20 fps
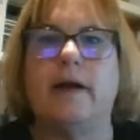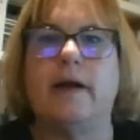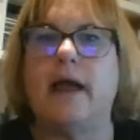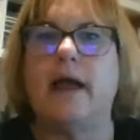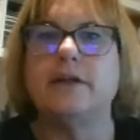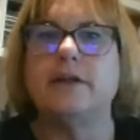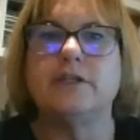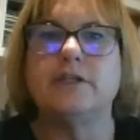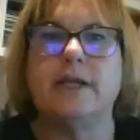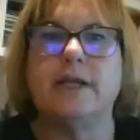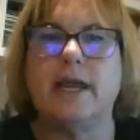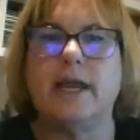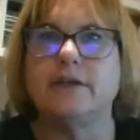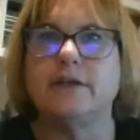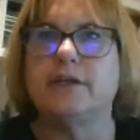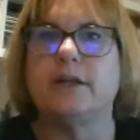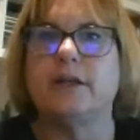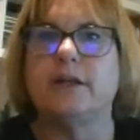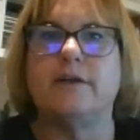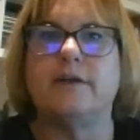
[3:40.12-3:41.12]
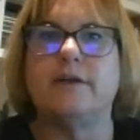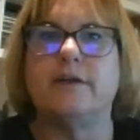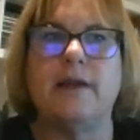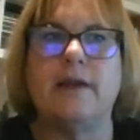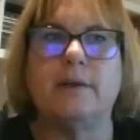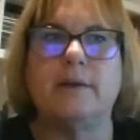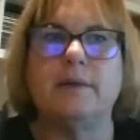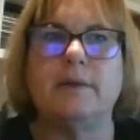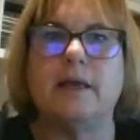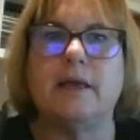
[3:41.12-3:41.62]
education and
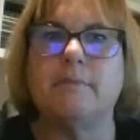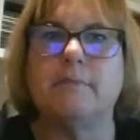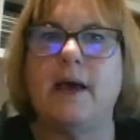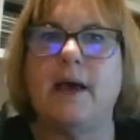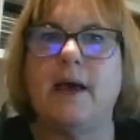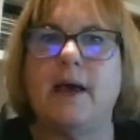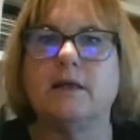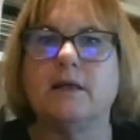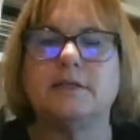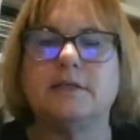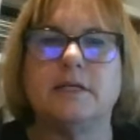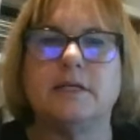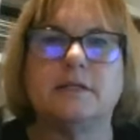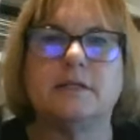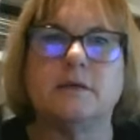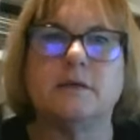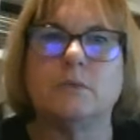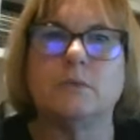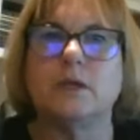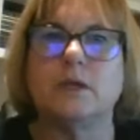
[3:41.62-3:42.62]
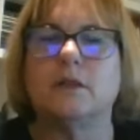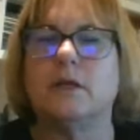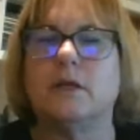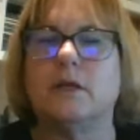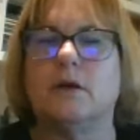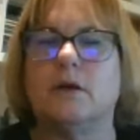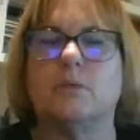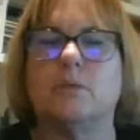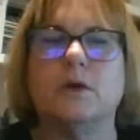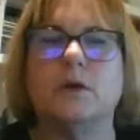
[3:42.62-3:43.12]
family and politics and,
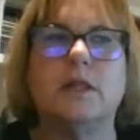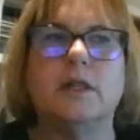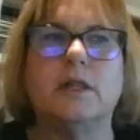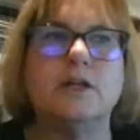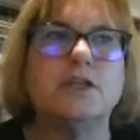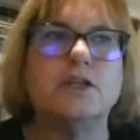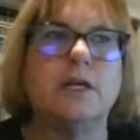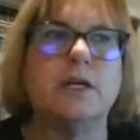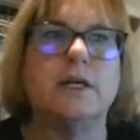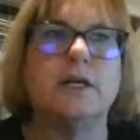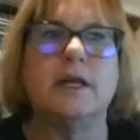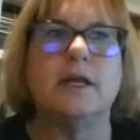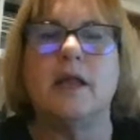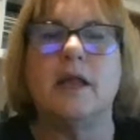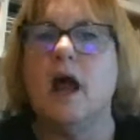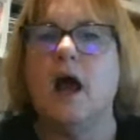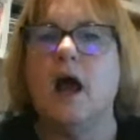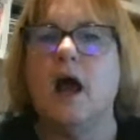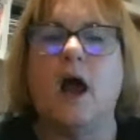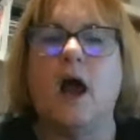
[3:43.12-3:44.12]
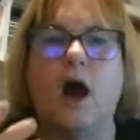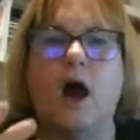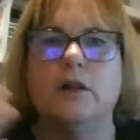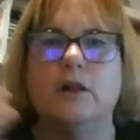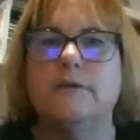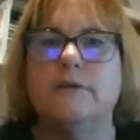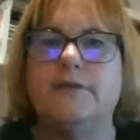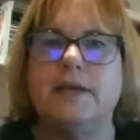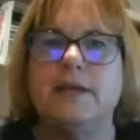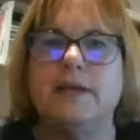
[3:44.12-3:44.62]
religion and
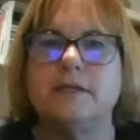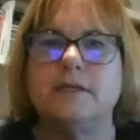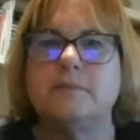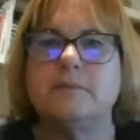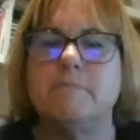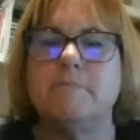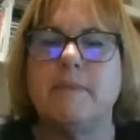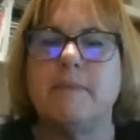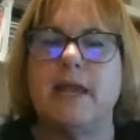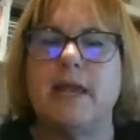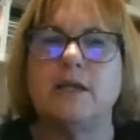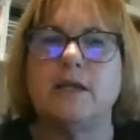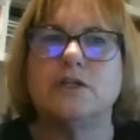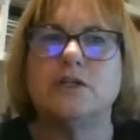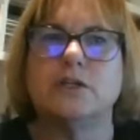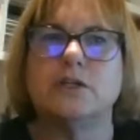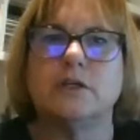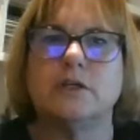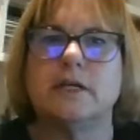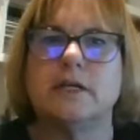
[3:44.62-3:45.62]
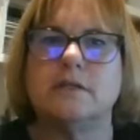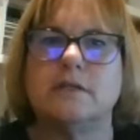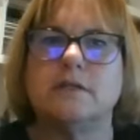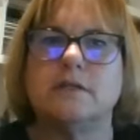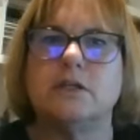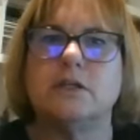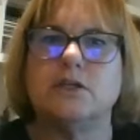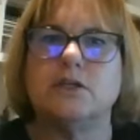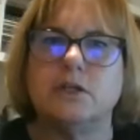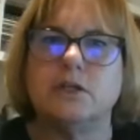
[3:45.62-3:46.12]
all of these major
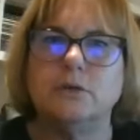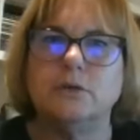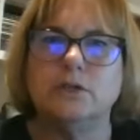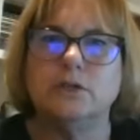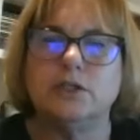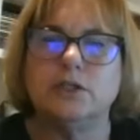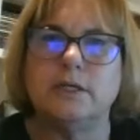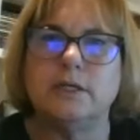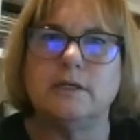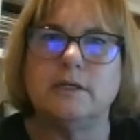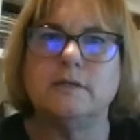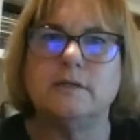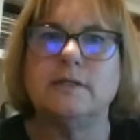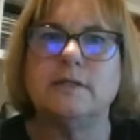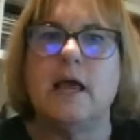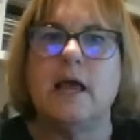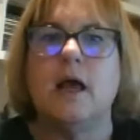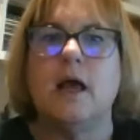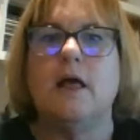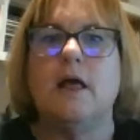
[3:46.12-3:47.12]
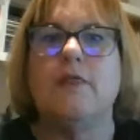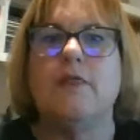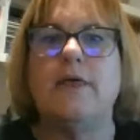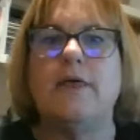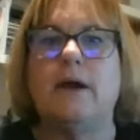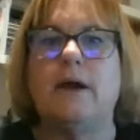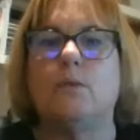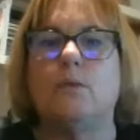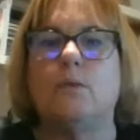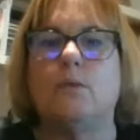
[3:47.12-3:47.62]
institutions
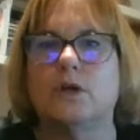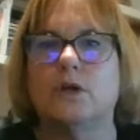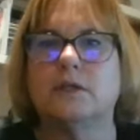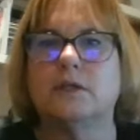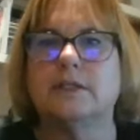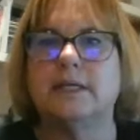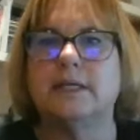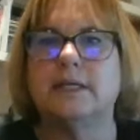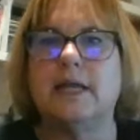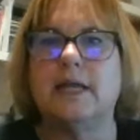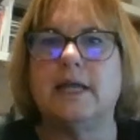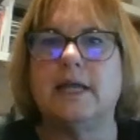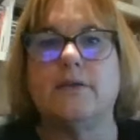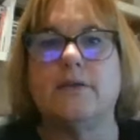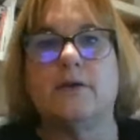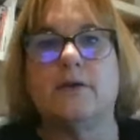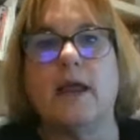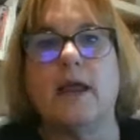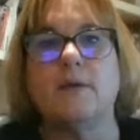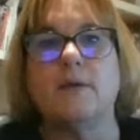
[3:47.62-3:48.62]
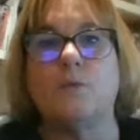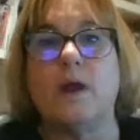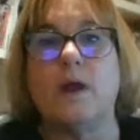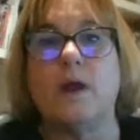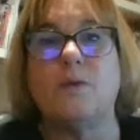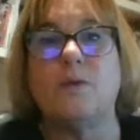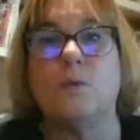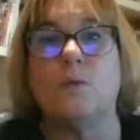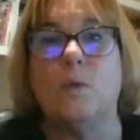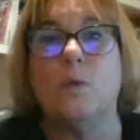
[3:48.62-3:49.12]
that work together. And
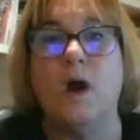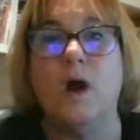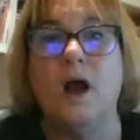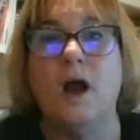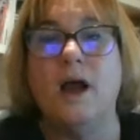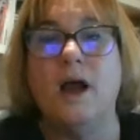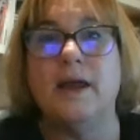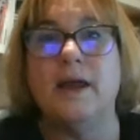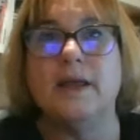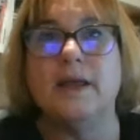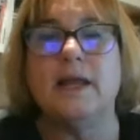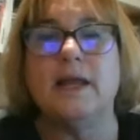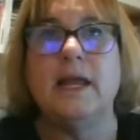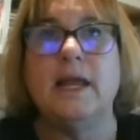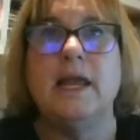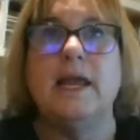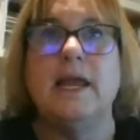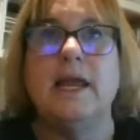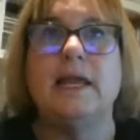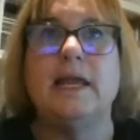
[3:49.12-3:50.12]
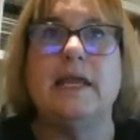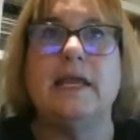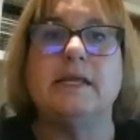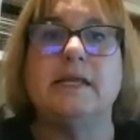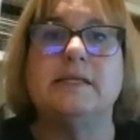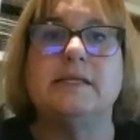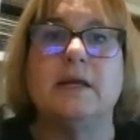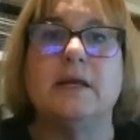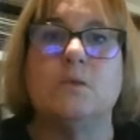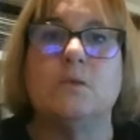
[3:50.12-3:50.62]
when one
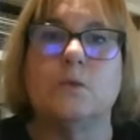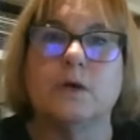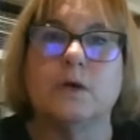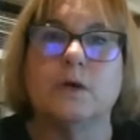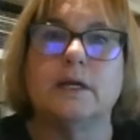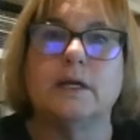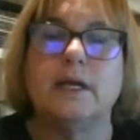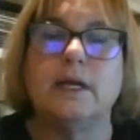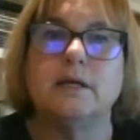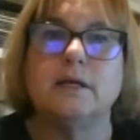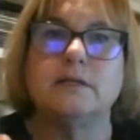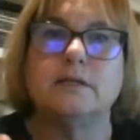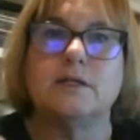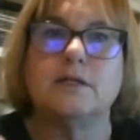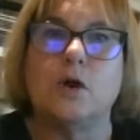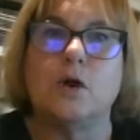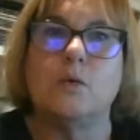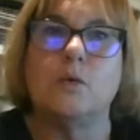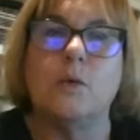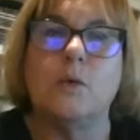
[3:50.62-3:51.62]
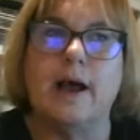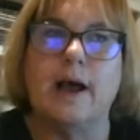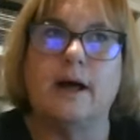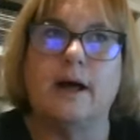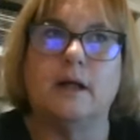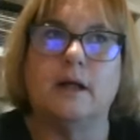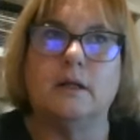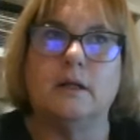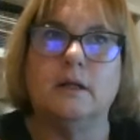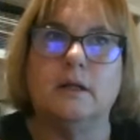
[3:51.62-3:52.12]
isn't working so
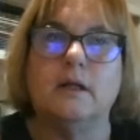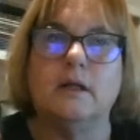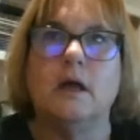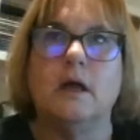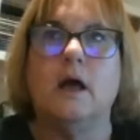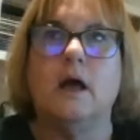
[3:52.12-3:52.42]
well,